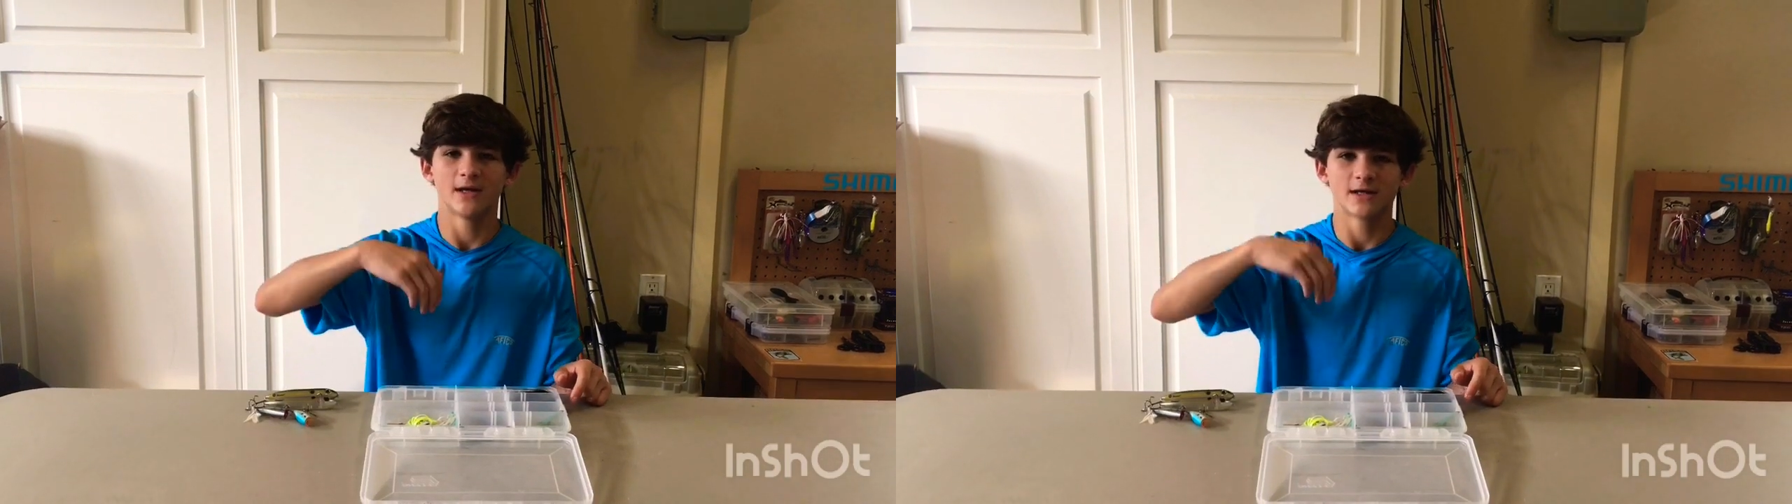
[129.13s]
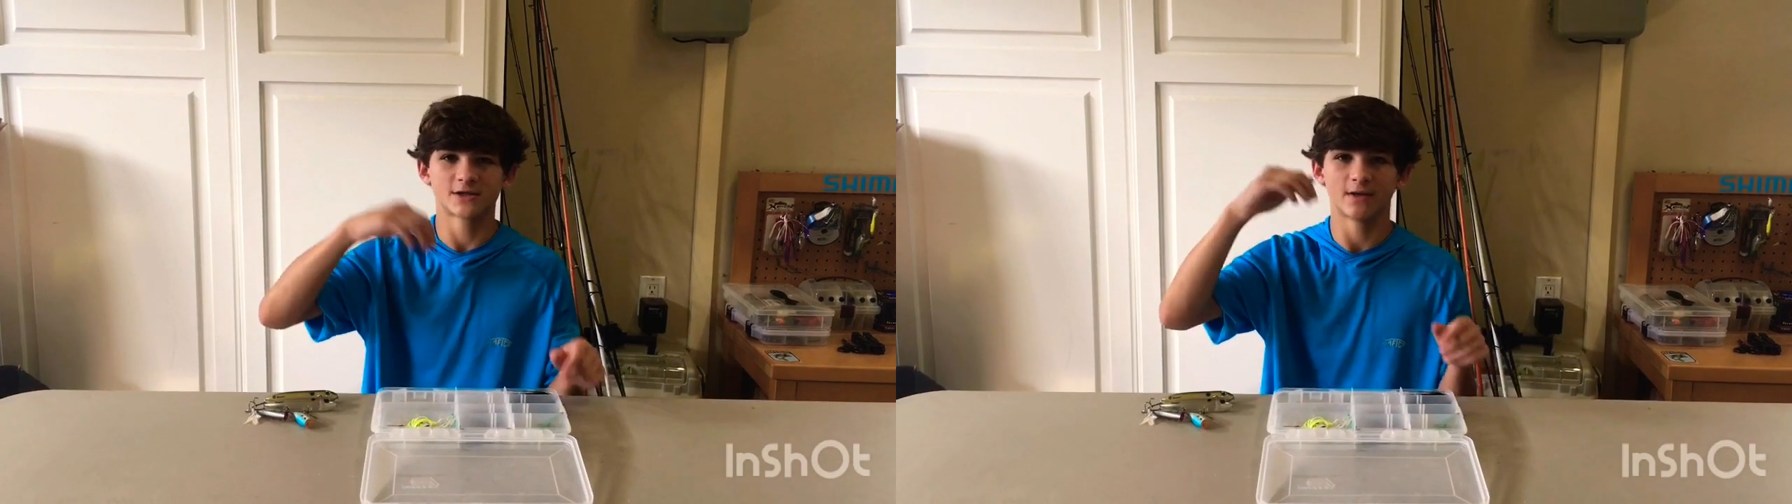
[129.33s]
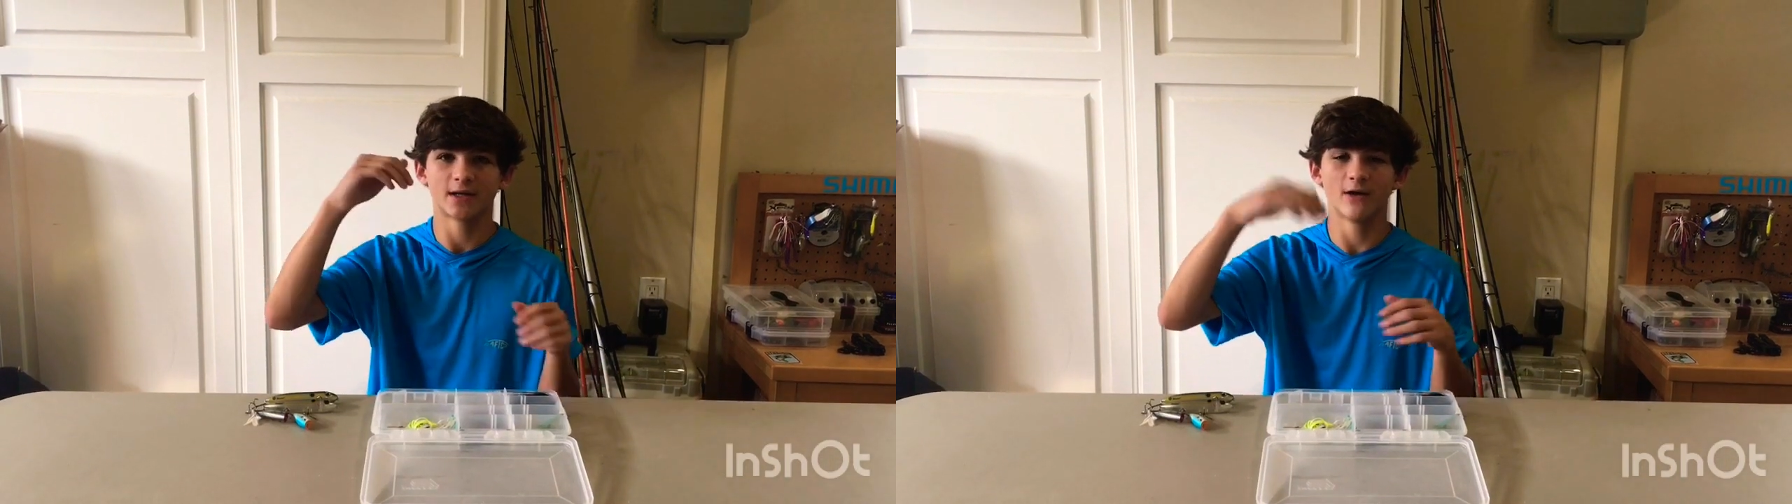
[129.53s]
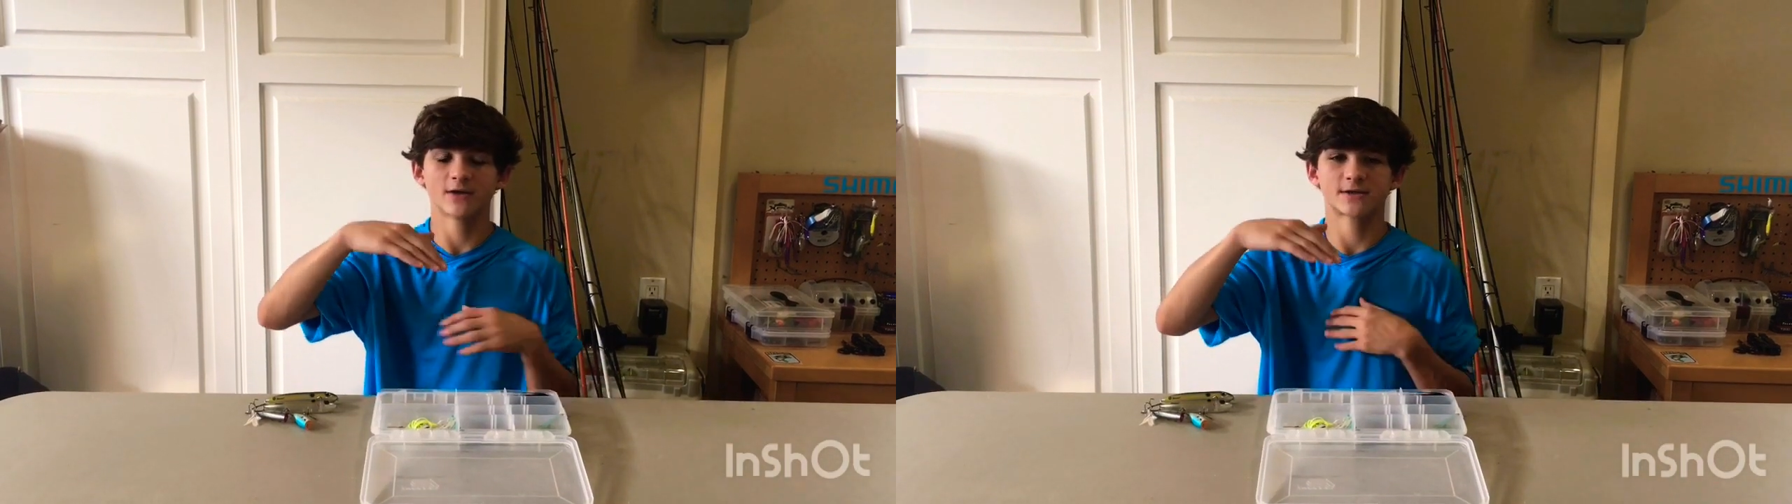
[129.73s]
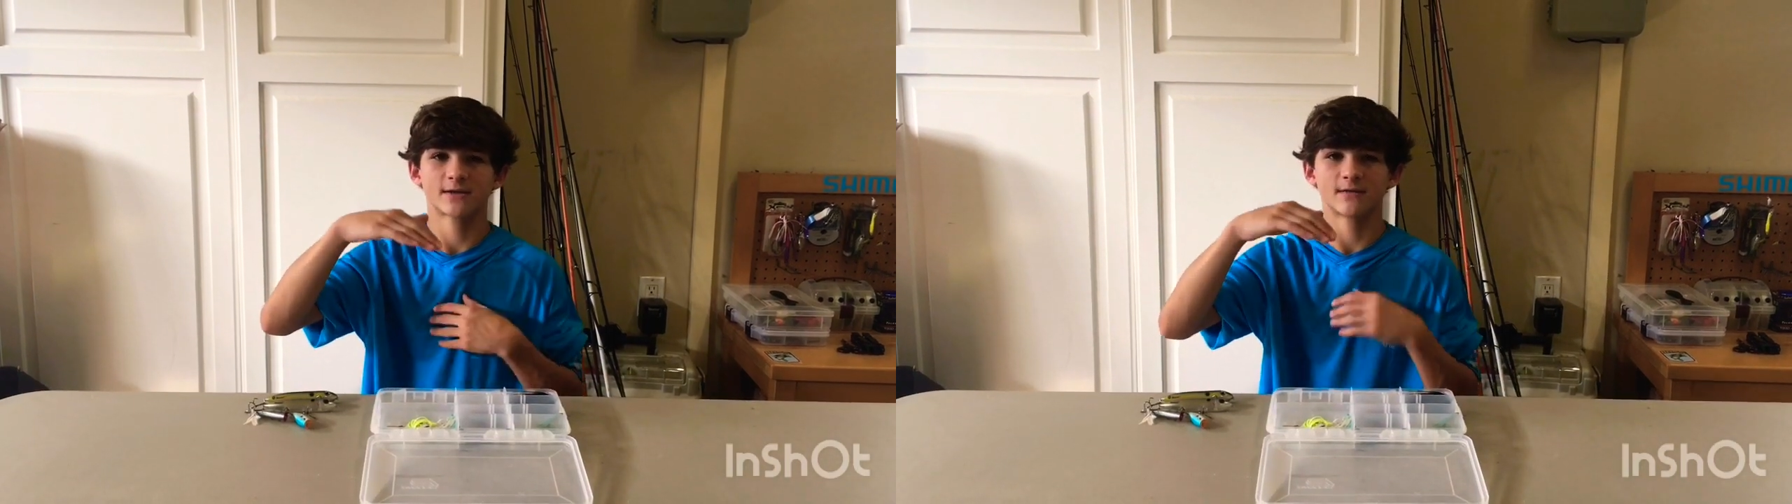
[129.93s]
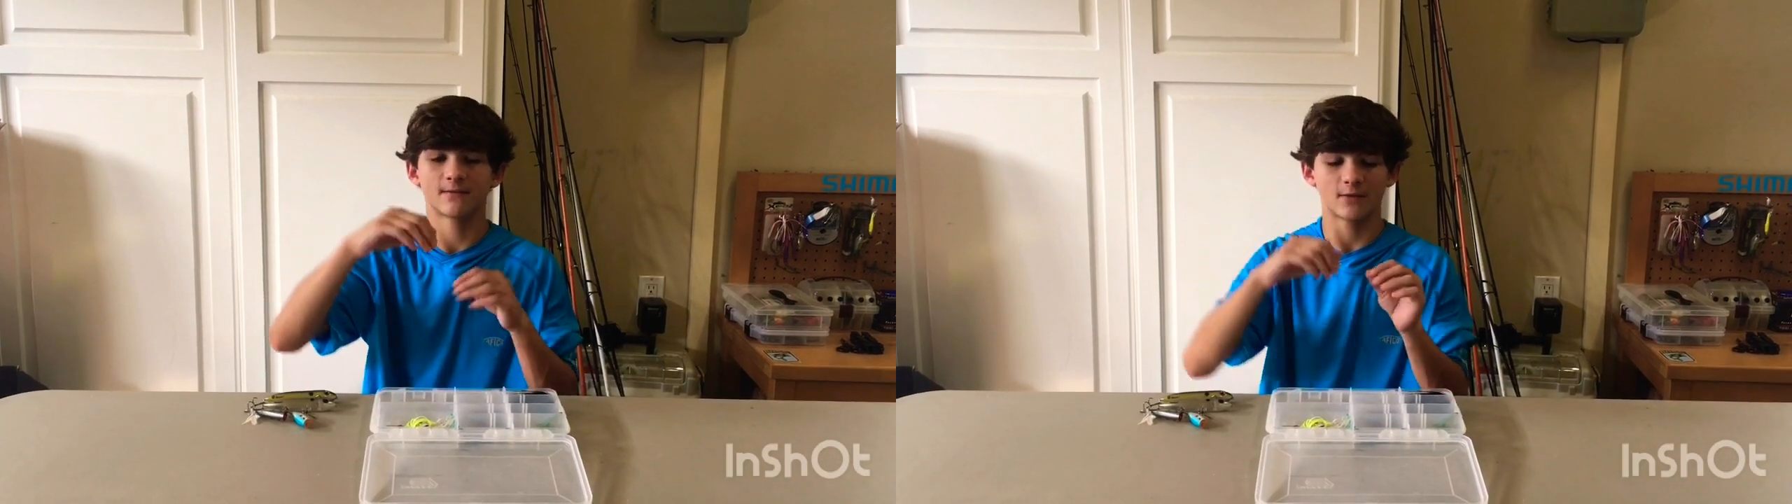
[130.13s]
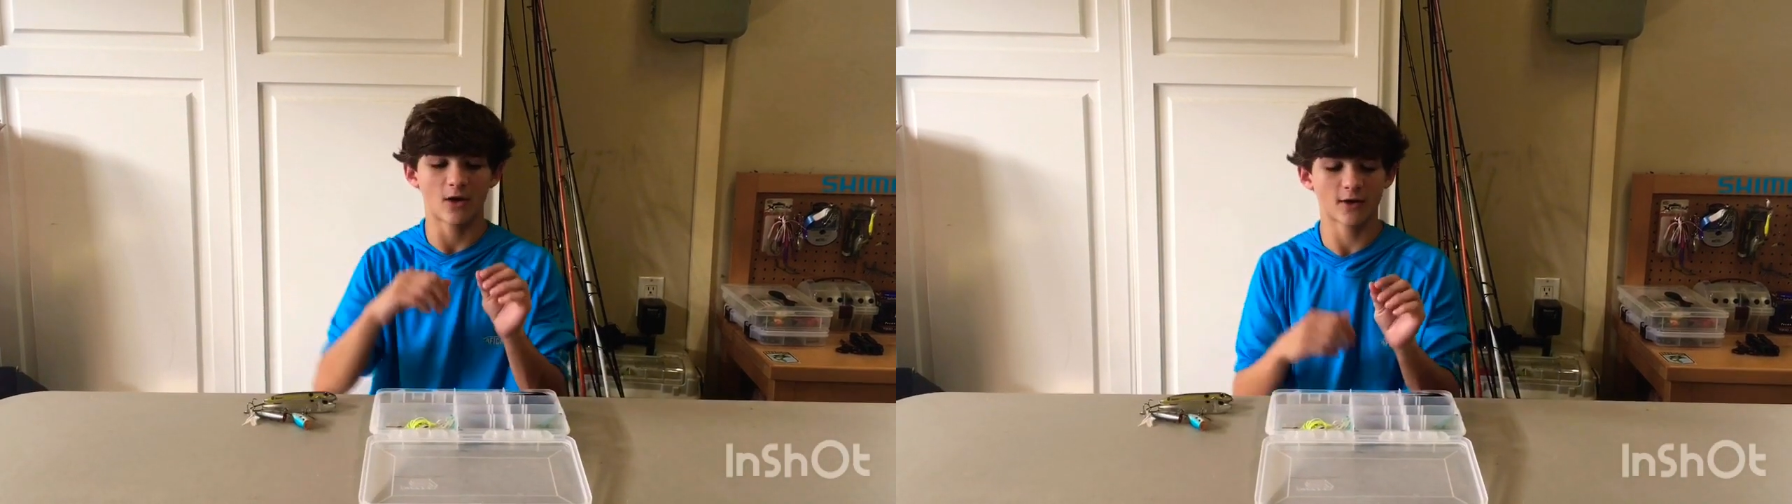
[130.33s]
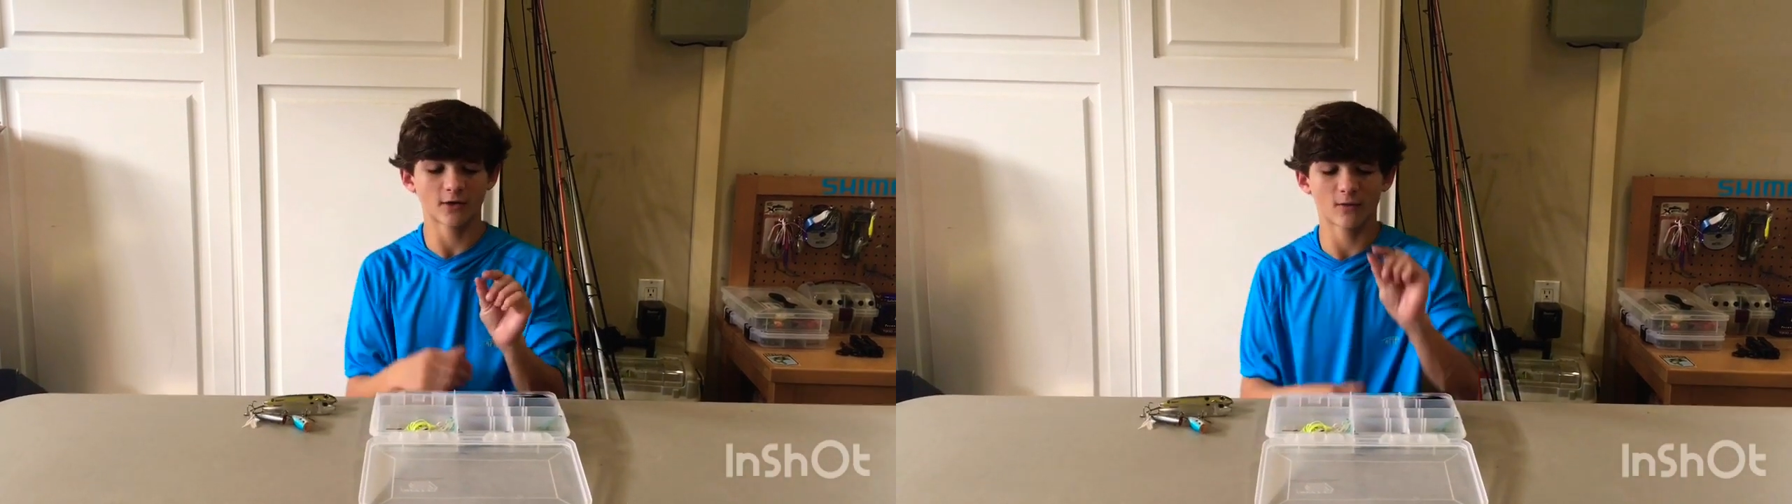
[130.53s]
So it goes
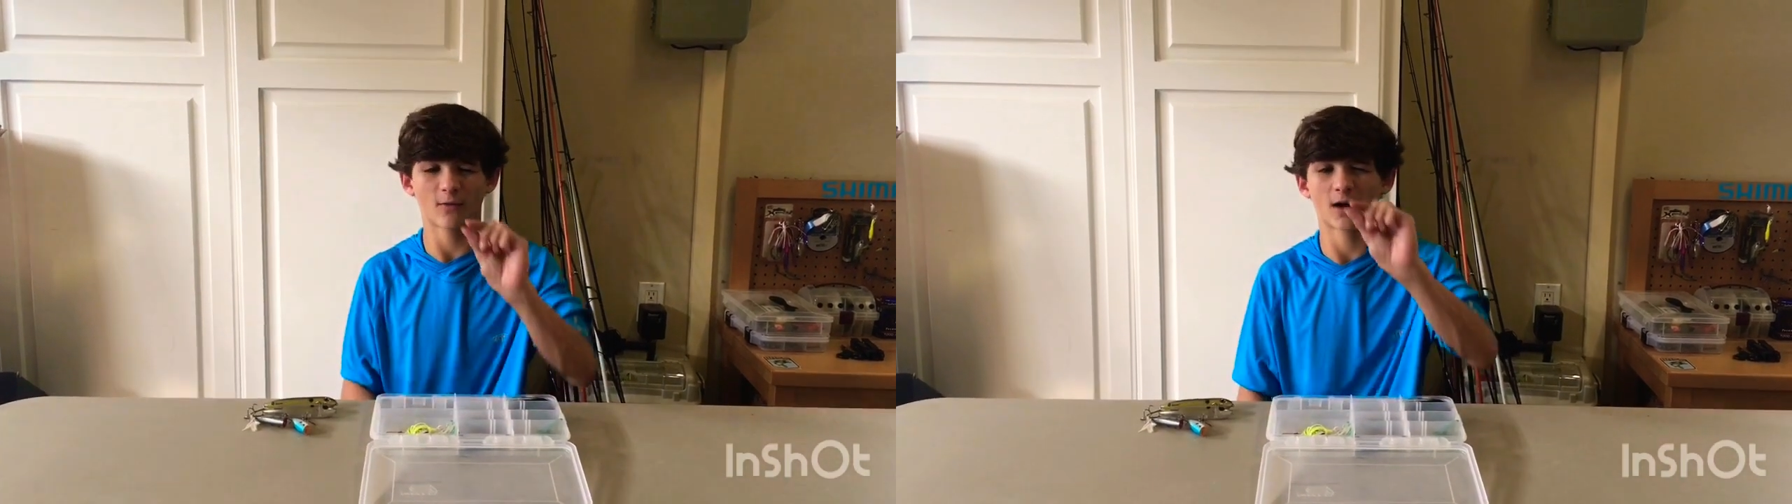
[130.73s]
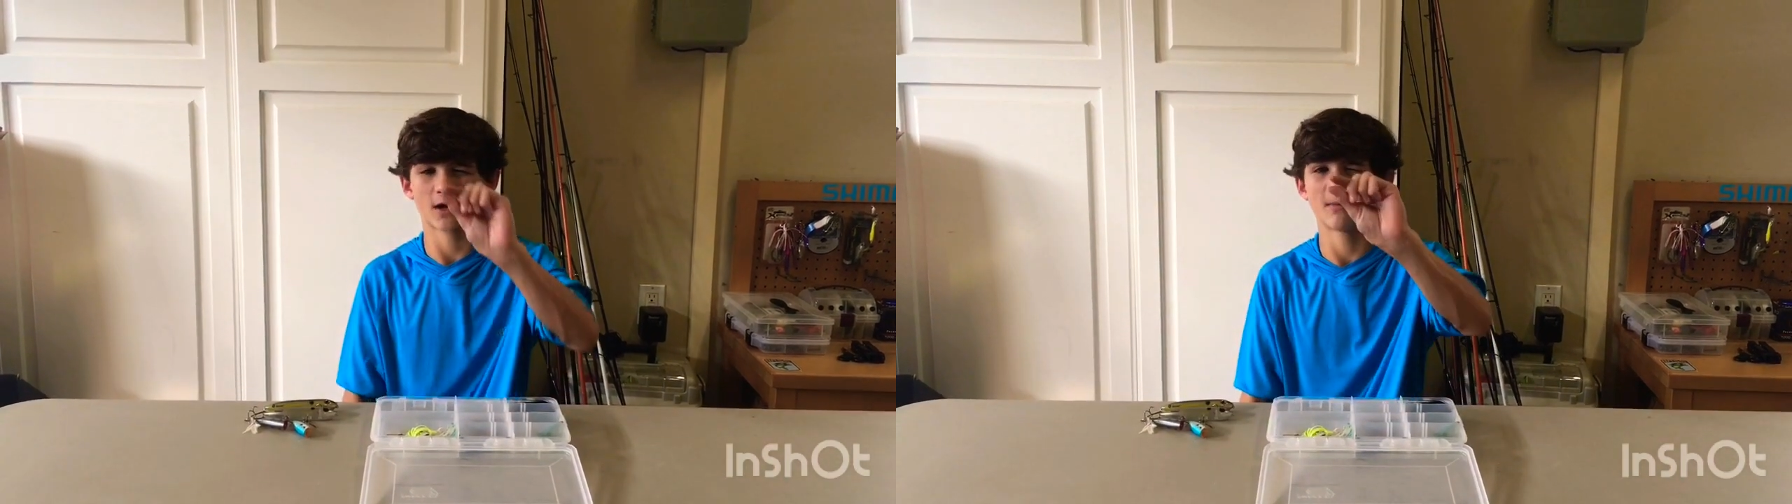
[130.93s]
underwater